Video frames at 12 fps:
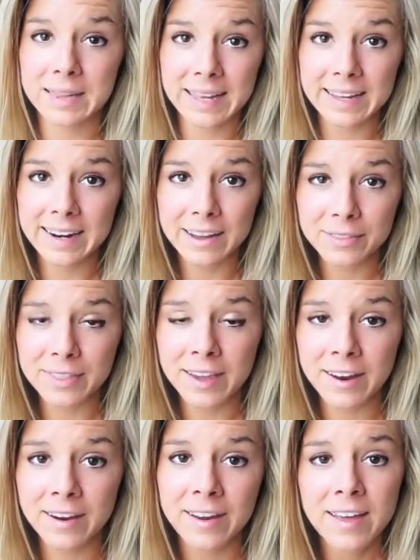plan out
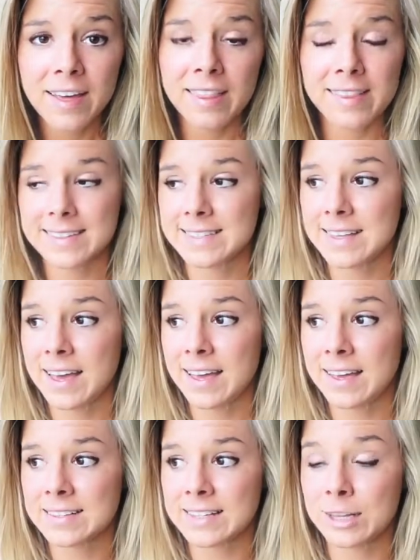there that
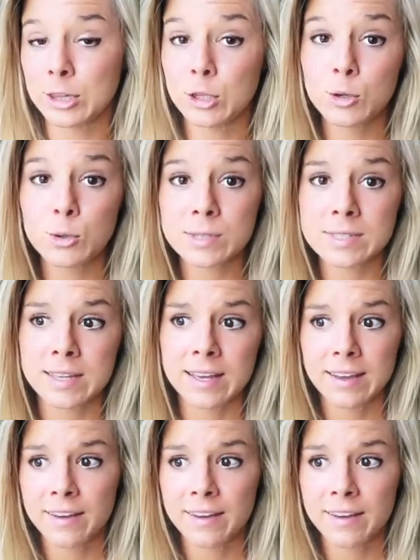says like lose